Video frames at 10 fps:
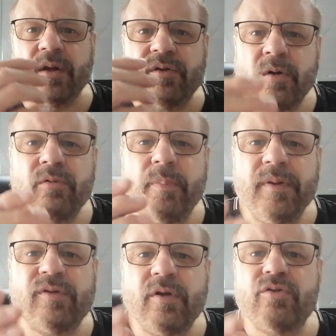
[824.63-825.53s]
don't be
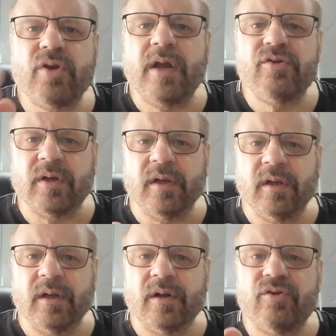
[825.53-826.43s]
so
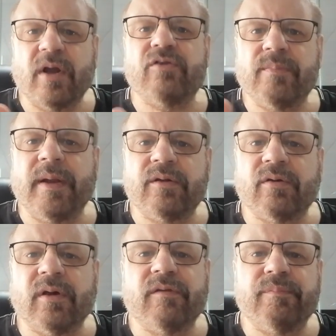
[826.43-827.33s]

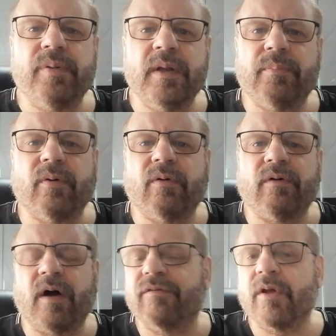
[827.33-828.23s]
judgmental of
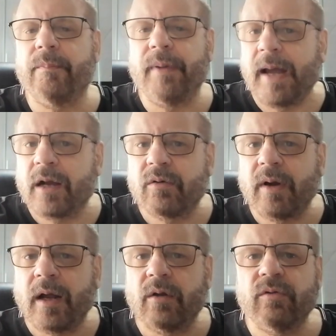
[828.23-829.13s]
people, of their
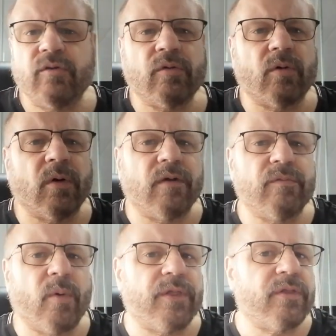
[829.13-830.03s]
backgrounds, or of
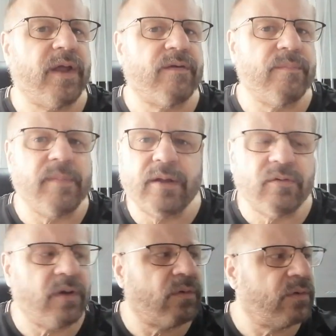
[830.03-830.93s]
whether they have
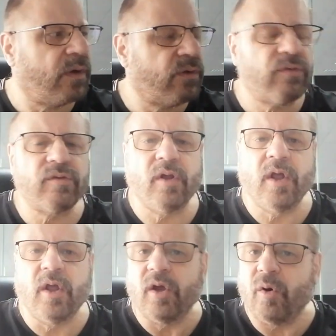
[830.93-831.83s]
mental illness,
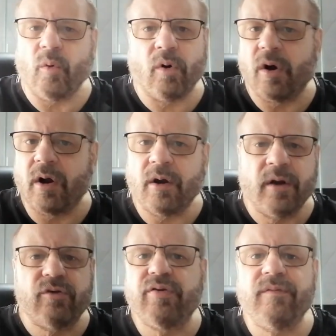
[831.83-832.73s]
or
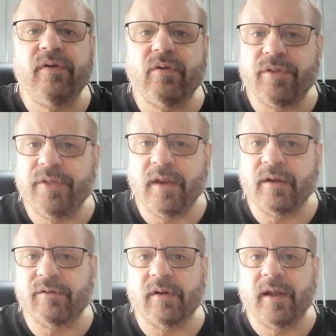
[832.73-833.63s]
trivial
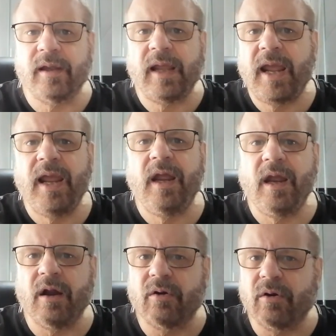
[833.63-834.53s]
things like
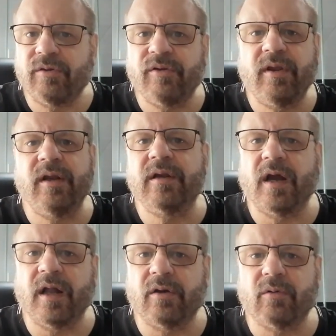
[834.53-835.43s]
hair or skin
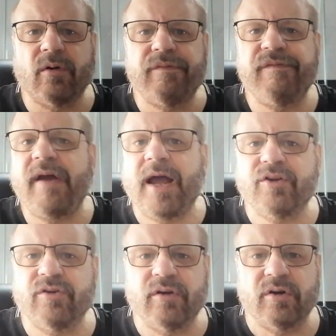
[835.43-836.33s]
color or
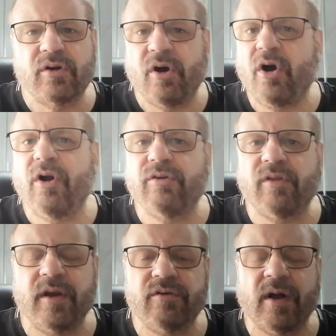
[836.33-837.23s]
fashion or cars
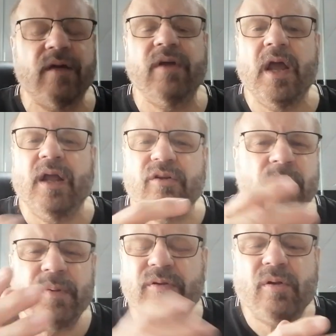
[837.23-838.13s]
they drive.
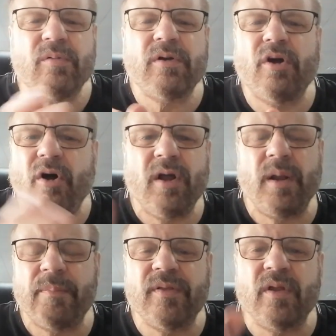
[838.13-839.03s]
Don't be so caught
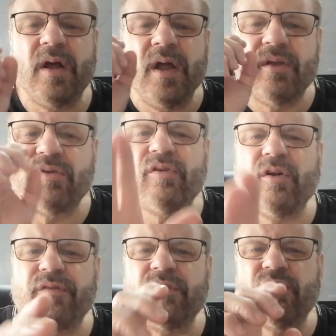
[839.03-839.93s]
up on the
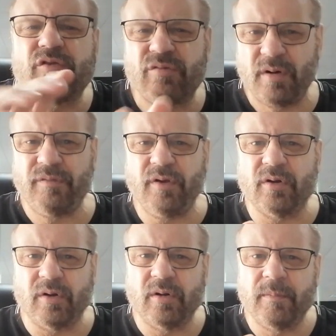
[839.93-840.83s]
surface
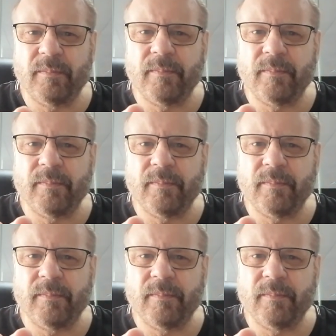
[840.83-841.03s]
trivial.